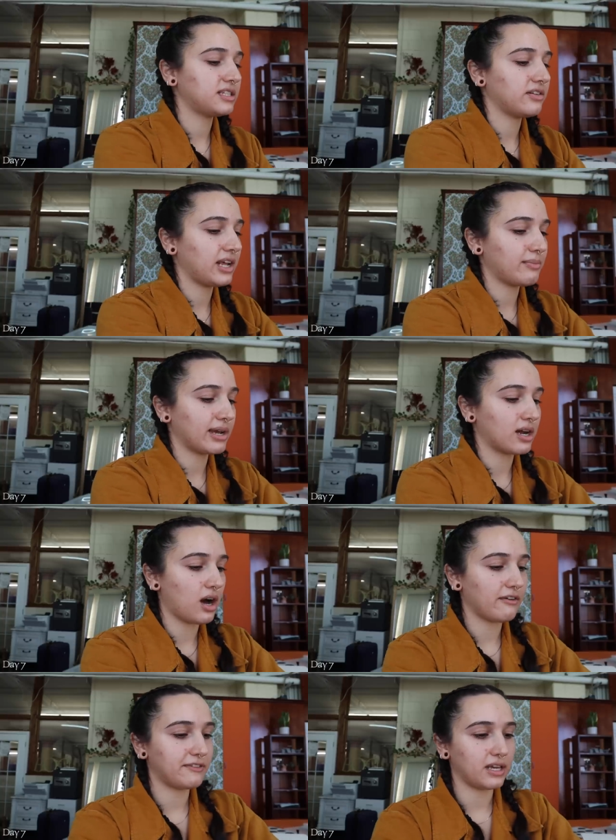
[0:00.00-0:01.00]
I already had my
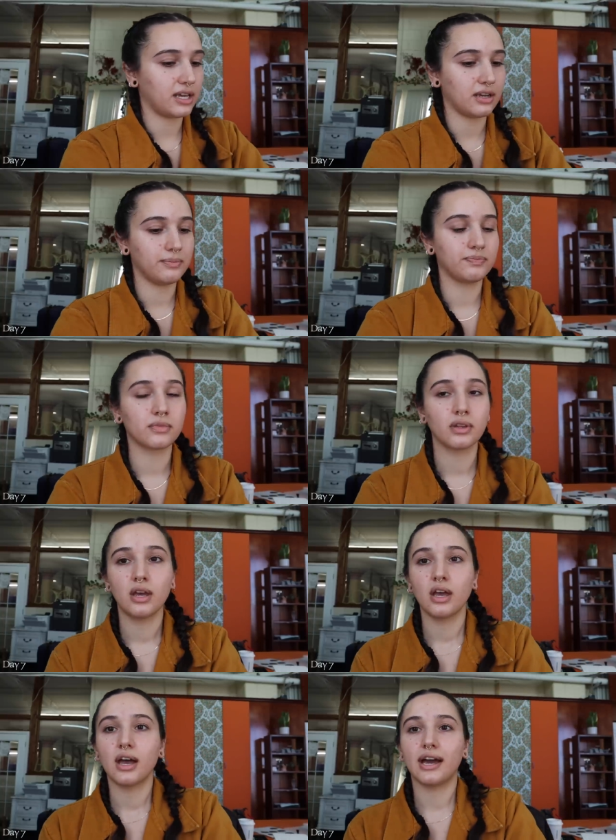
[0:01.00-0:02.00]
coffee.
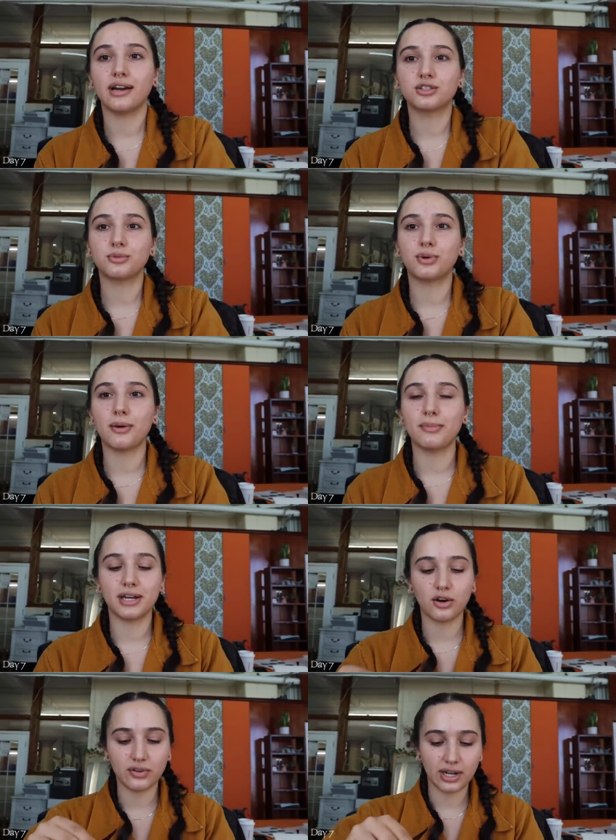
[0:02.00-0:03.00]
I also brought
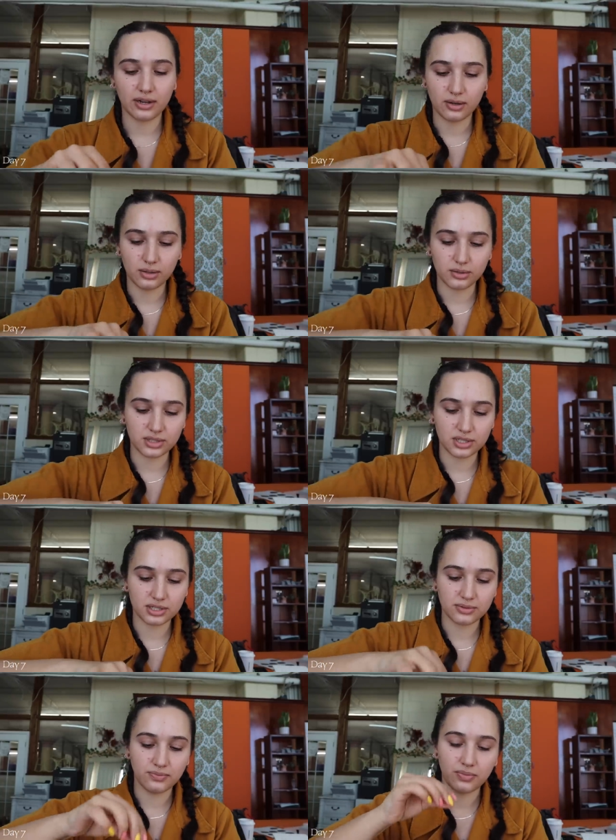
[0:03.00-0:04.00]
my overnight
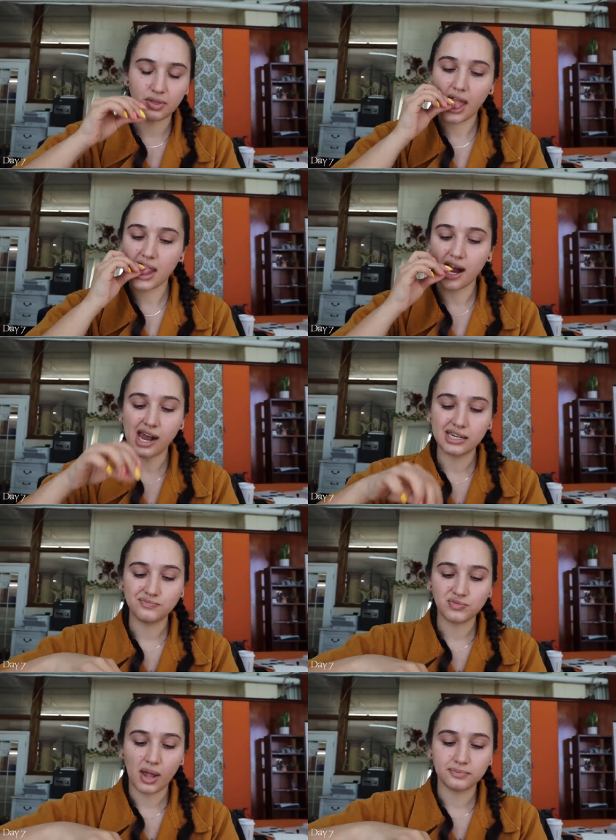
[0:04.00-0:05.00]
oats
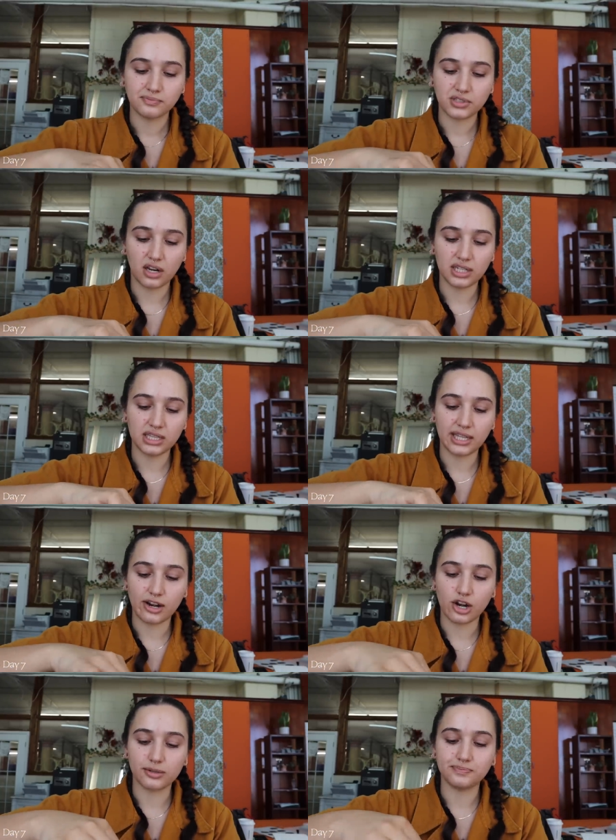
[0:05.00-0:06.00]
that I'll eat
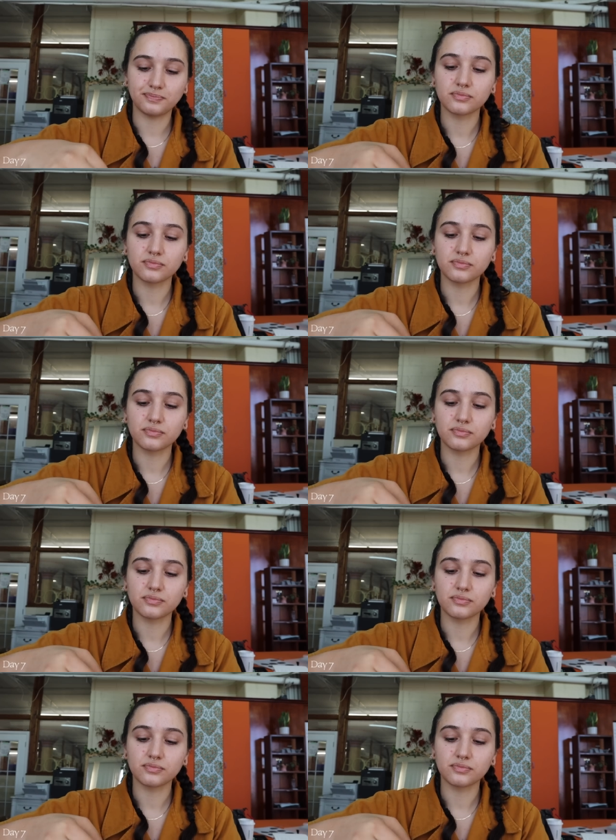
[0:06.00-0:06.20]
later.